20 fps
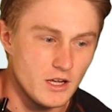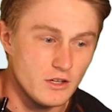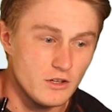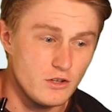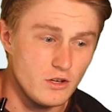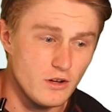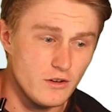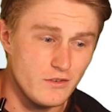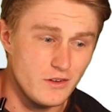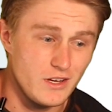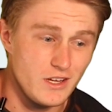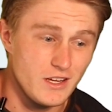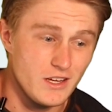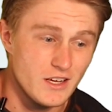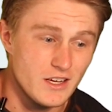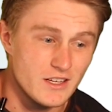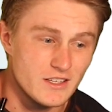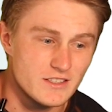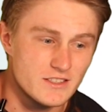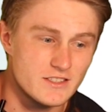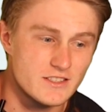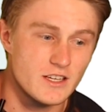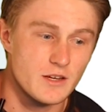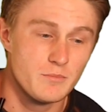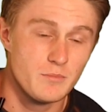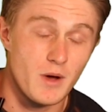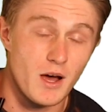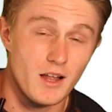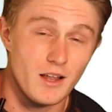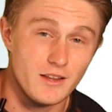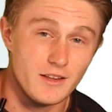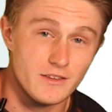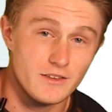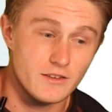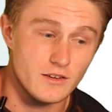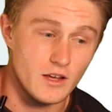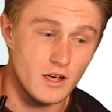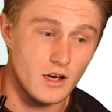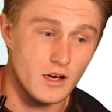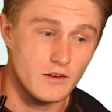Do you have any
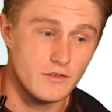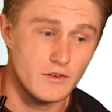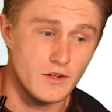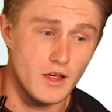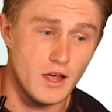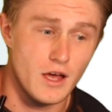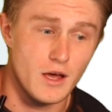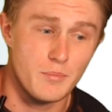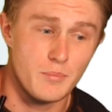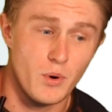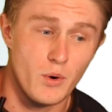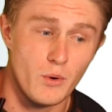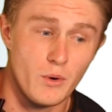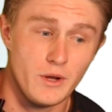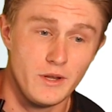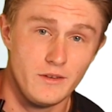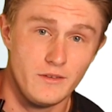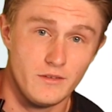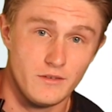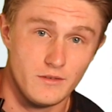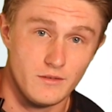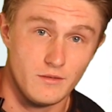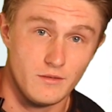semblance of a point?